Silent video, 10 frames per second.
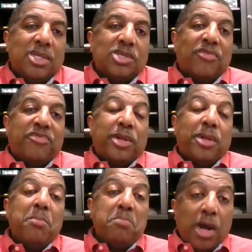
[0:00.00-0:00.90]
So for
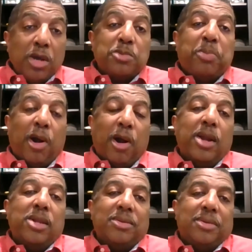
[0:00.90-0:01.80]
the most
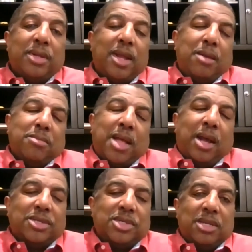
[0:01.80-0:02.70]
part, and I'm
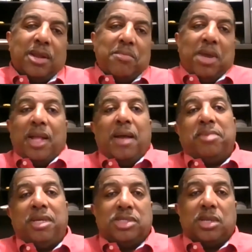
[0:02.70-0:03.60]
not going to say there may
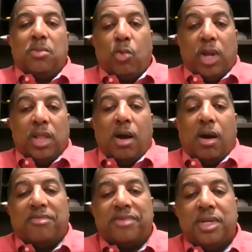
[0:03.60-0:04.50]
not be some
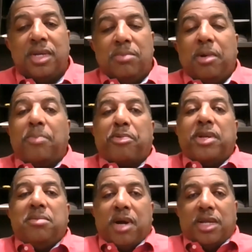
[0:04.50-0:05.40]
one-off, but
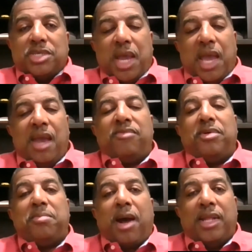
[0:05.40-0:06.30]
pretty much
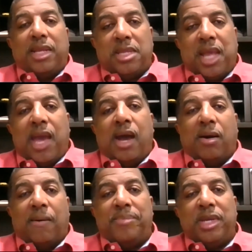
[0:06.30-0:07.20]
everybody
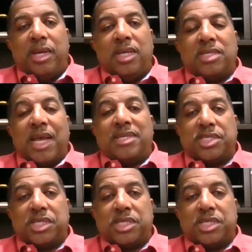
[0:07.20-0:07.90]
now is at a